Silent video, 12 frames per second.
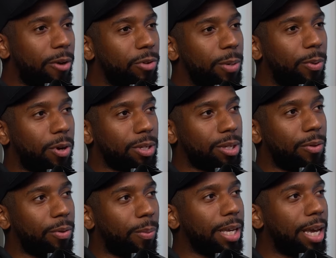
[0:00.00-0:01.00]
by Reebok or
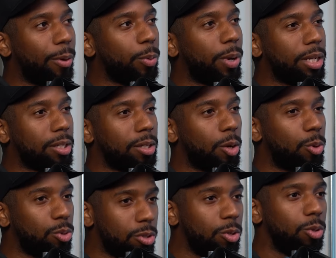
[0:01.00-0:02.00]
something. But yeah, we went to
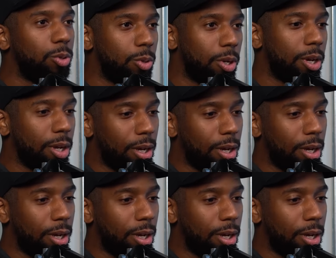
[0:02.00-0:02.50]
those two